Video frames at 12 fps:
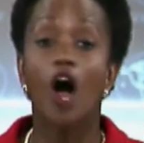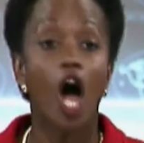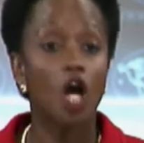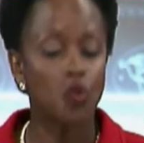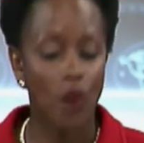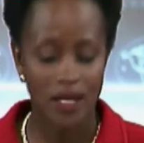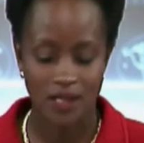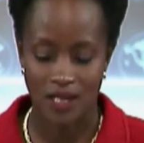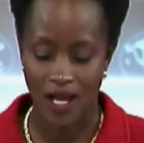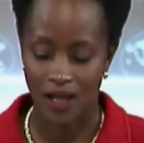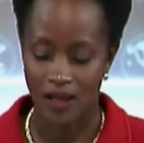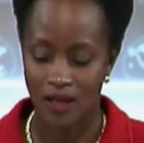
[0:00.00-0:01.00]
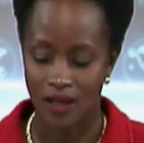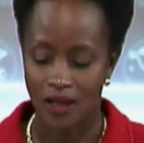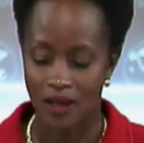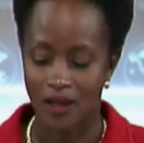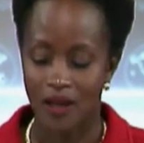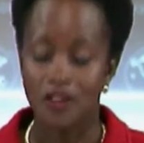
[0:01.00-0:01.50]
On Wednesday,
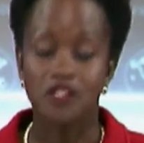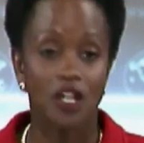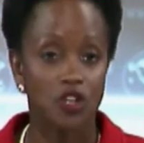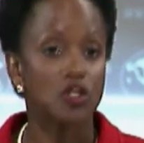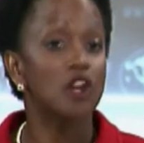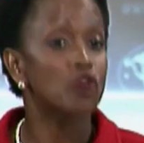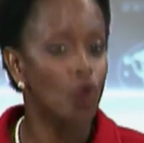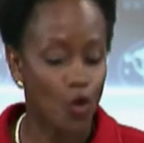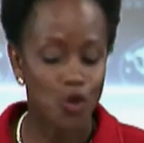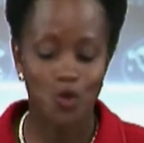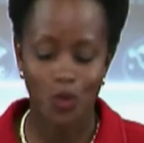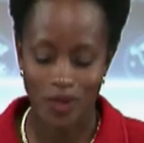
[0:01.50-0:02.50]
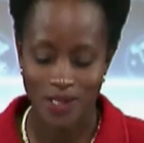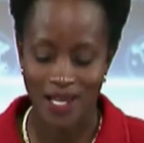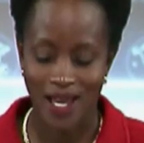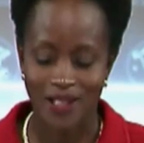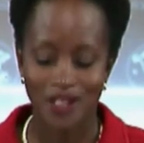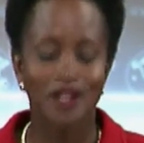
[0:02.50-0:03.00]
the Secretary, of course, will
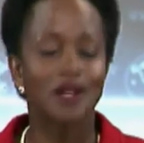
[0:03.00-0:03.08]
attend